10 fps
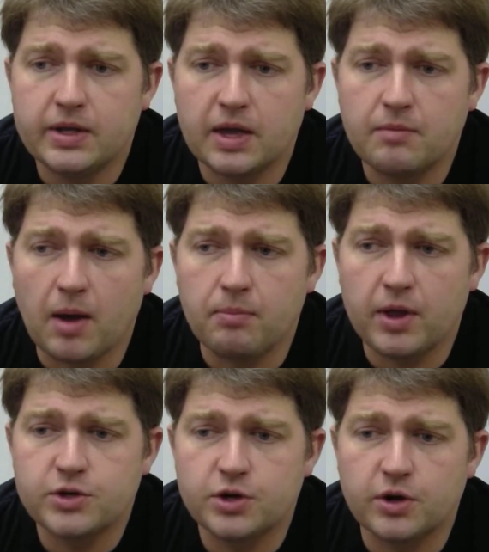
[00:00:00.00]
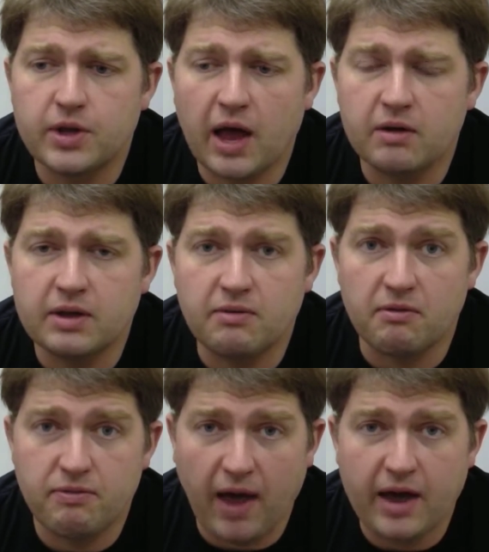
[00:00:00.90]
get my blood sugar down even
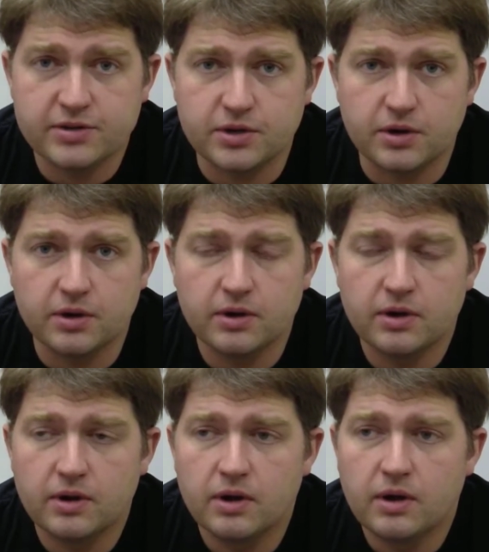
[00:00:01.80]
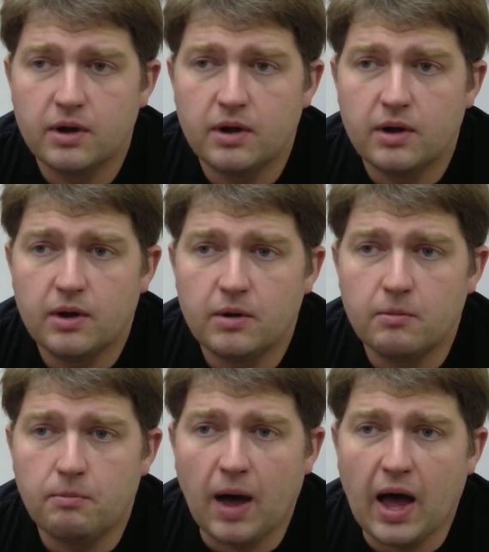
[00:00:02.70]
faster
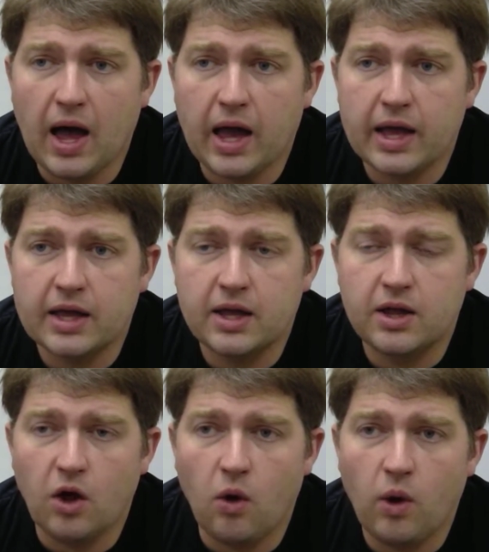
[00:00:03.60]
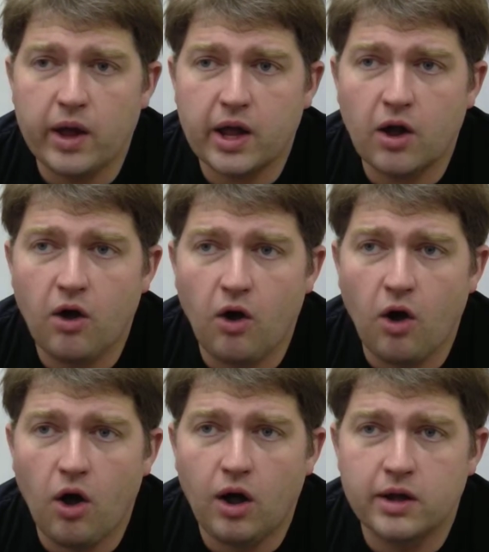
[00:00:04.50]
by going
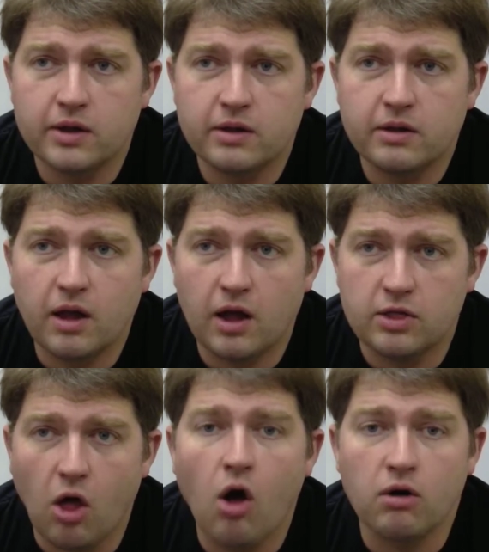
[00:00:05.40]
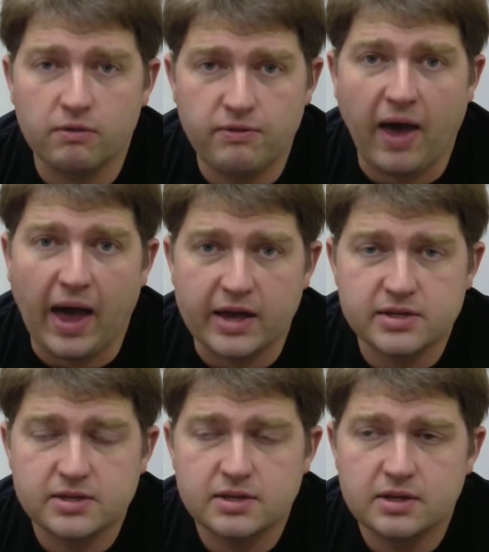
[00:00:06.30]
on a long
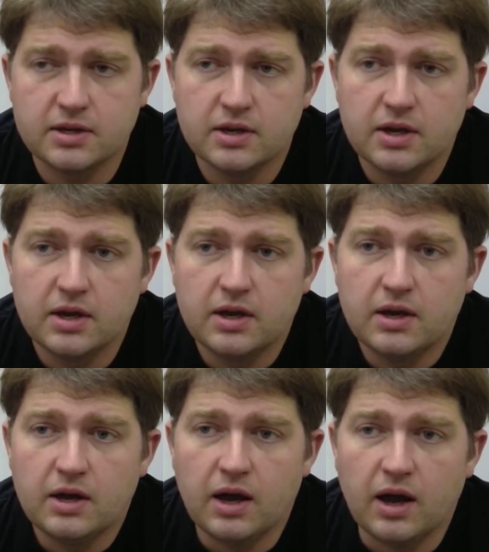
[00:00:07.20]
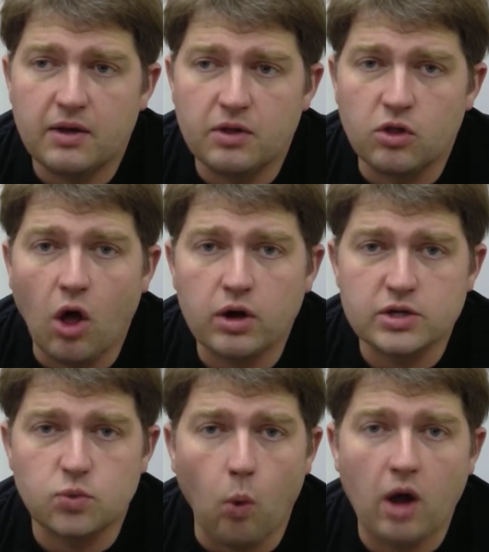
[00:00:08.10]
fast. The
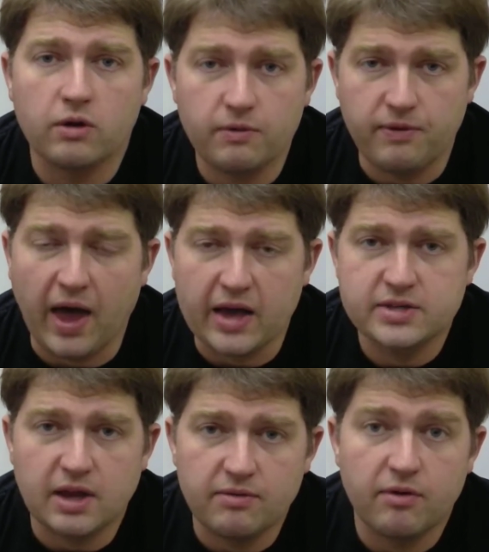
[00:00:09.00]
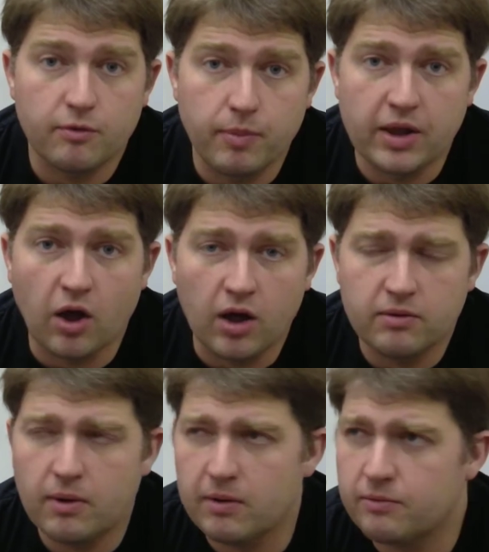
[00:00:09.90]
longest water fast I've ever been on.
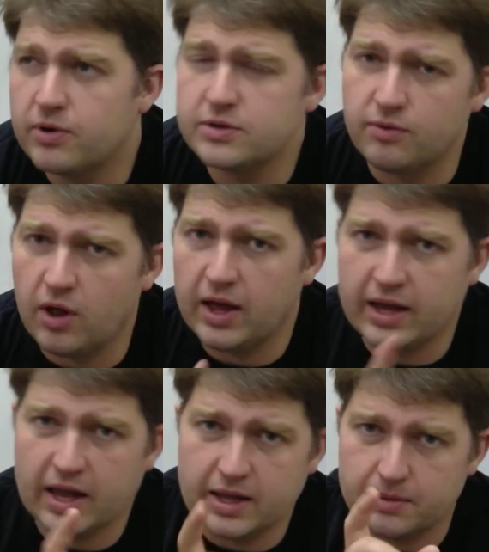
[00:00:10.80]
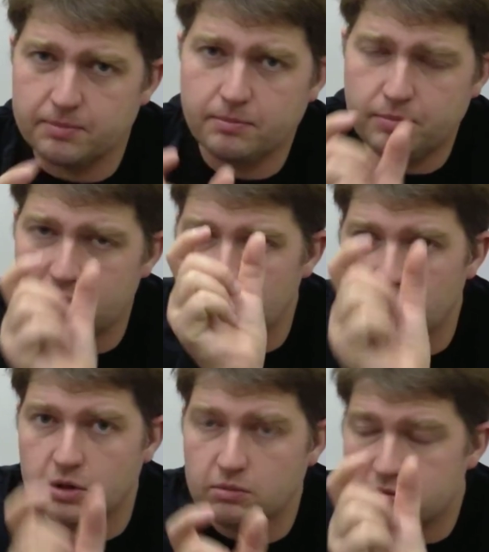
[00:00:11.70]
First of all, I gotta put a
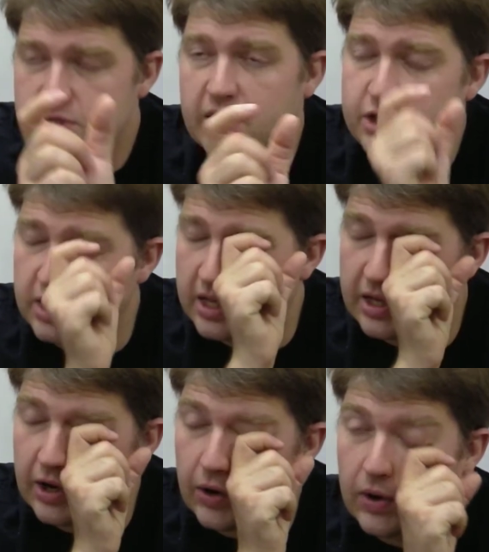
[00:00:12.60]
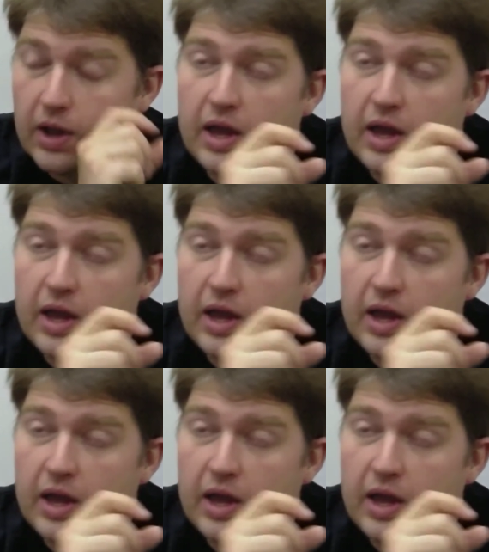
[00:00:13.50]
little section in here.